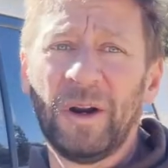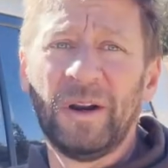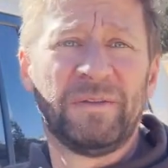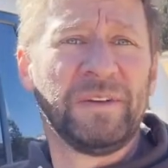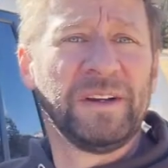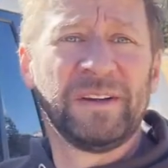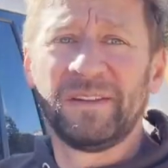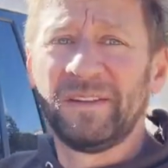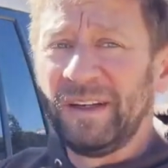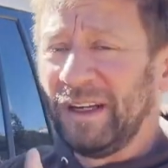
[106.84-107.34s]
if
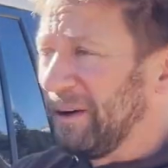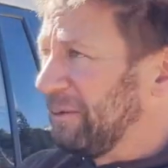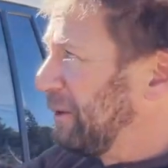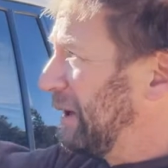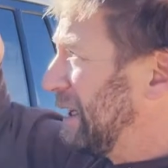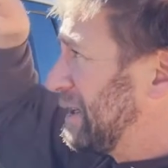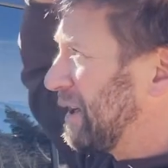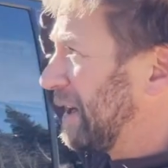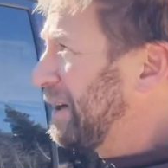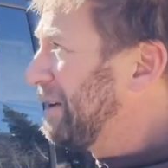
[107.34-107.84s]
you just need to
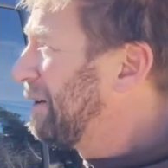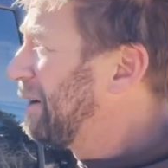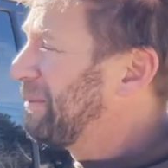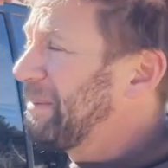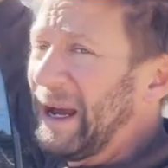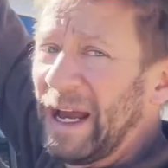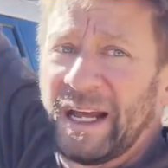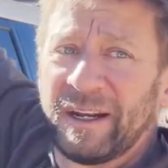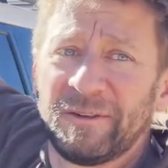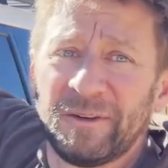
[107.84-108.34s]
reach under a
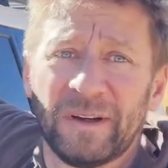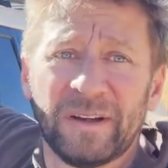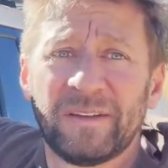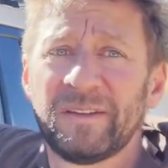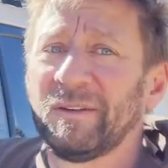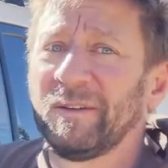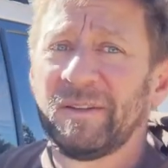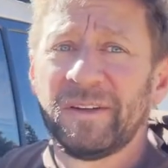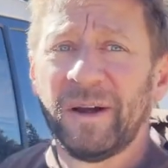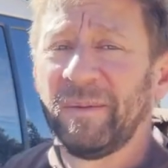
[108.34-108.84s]
mattress
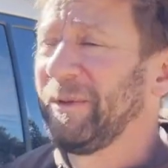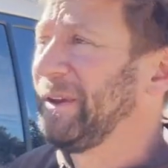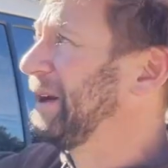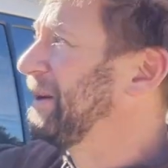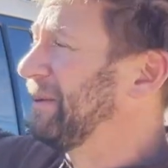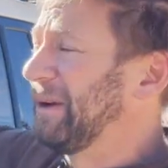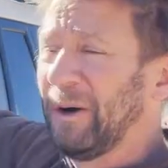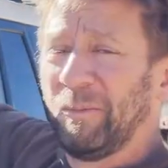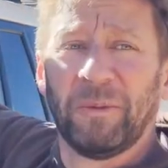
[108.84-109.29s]
or something and